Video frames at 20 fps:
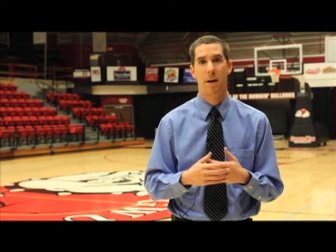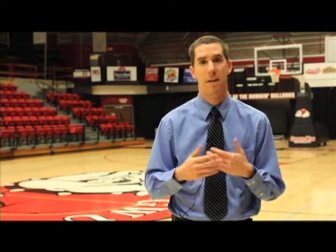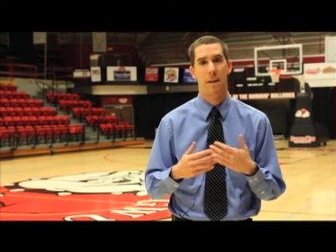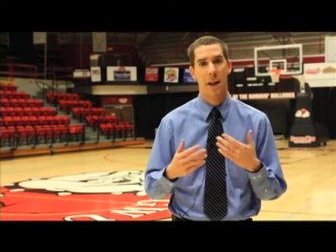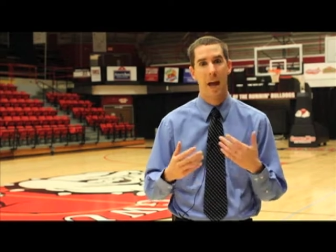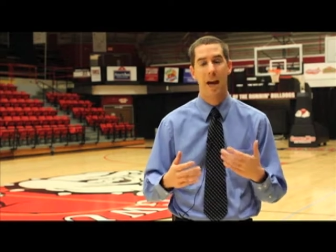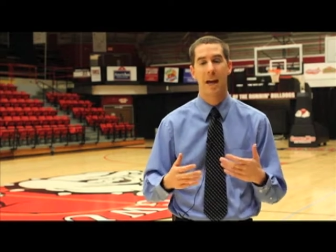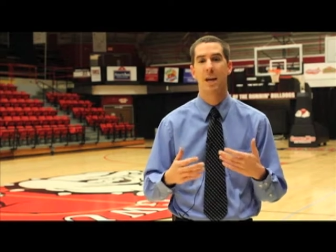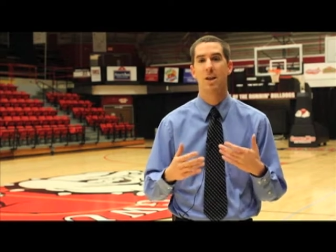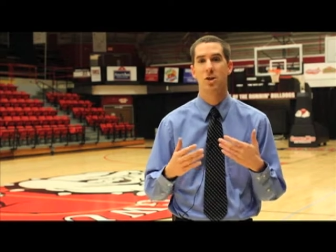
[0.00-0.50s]

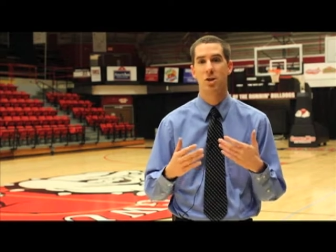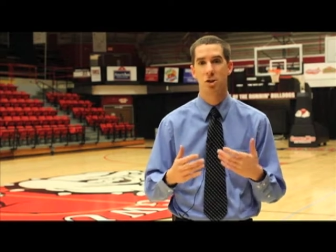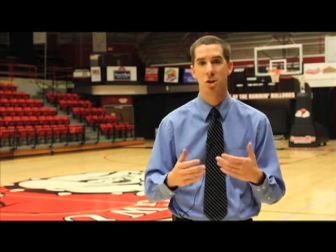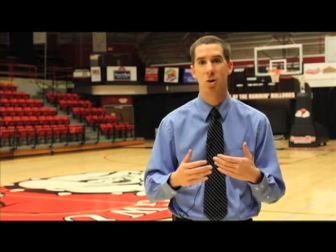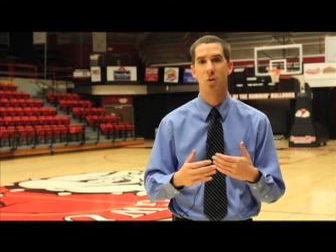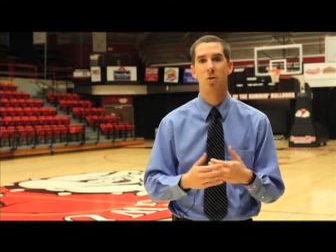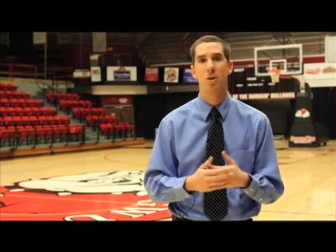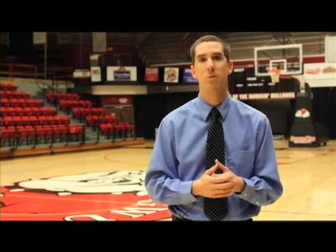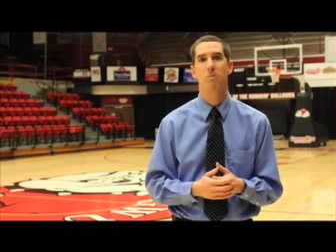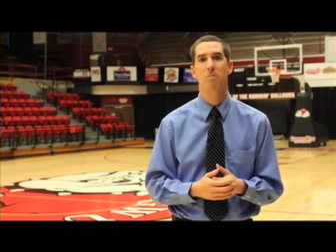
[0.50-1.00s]
that I can
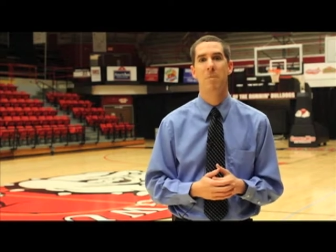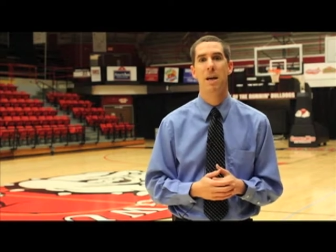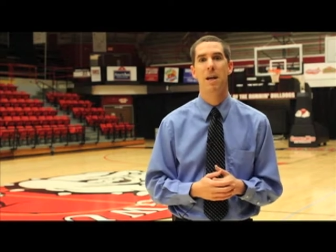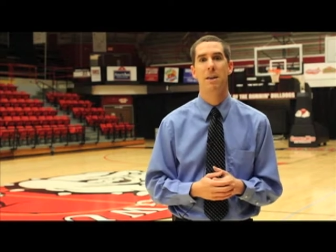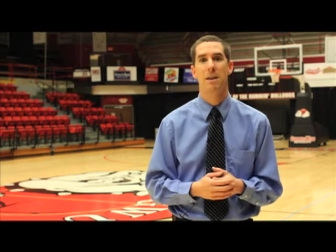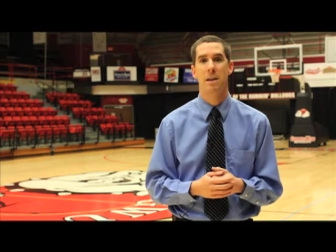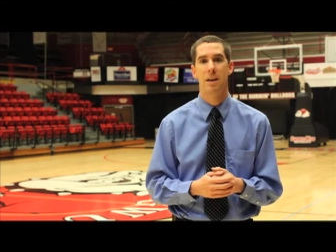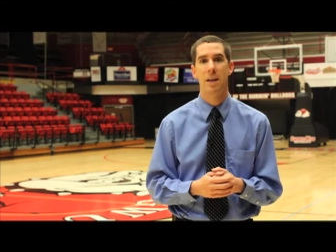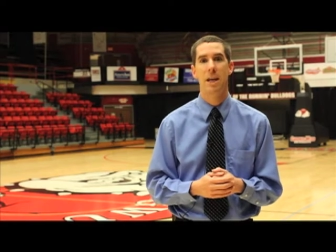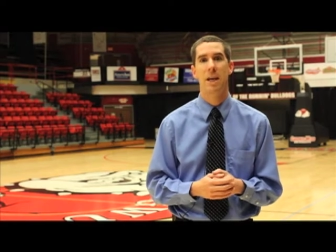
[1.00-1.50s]
certainly
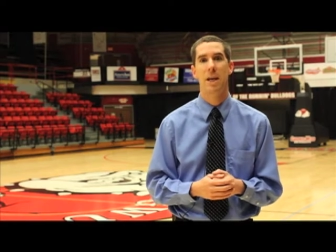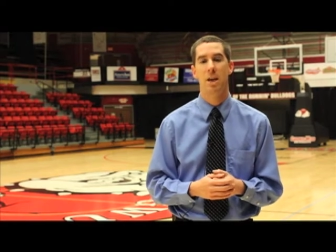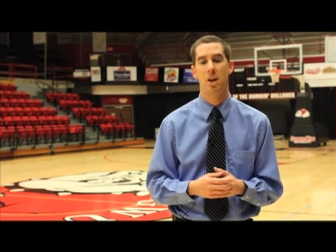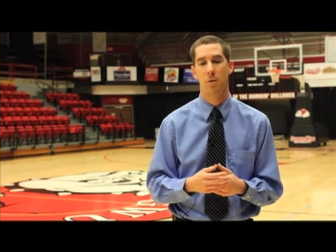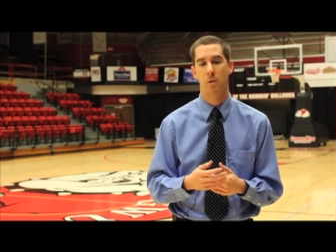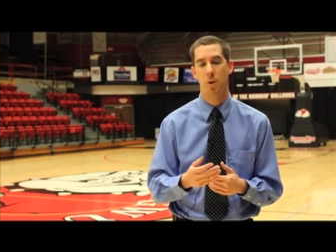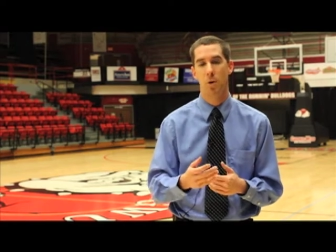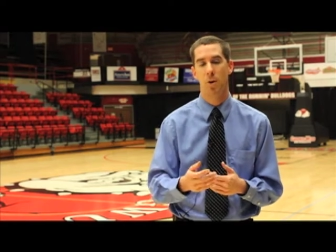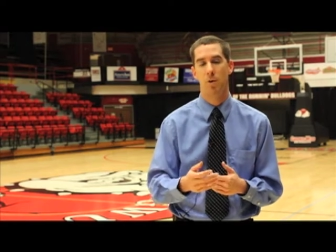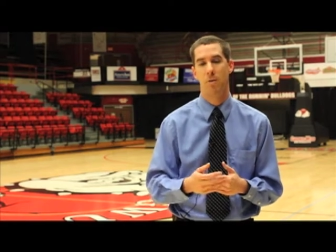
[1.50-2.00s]
meet the need
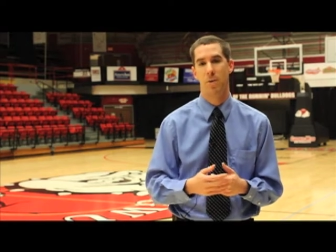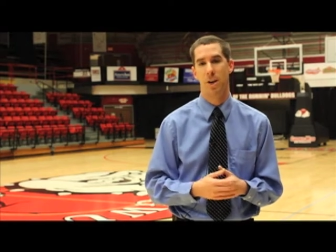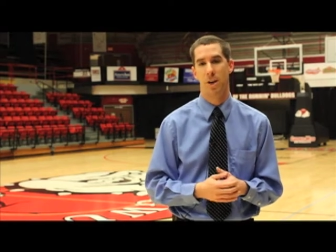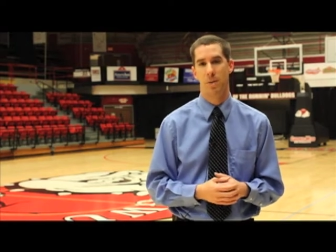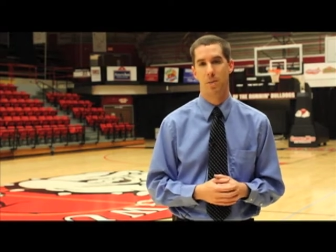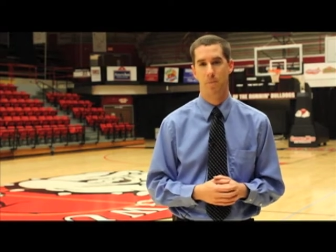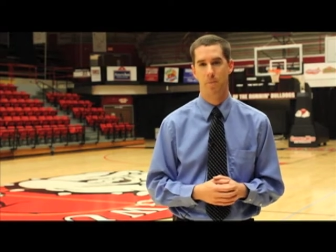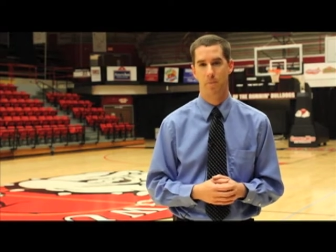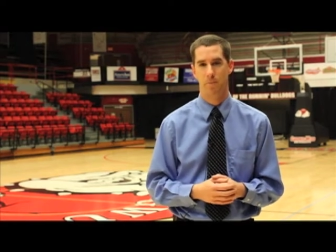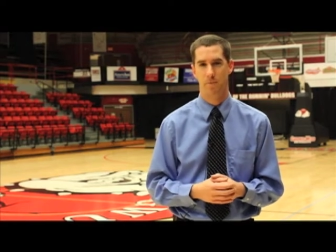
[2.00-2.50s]
of your event.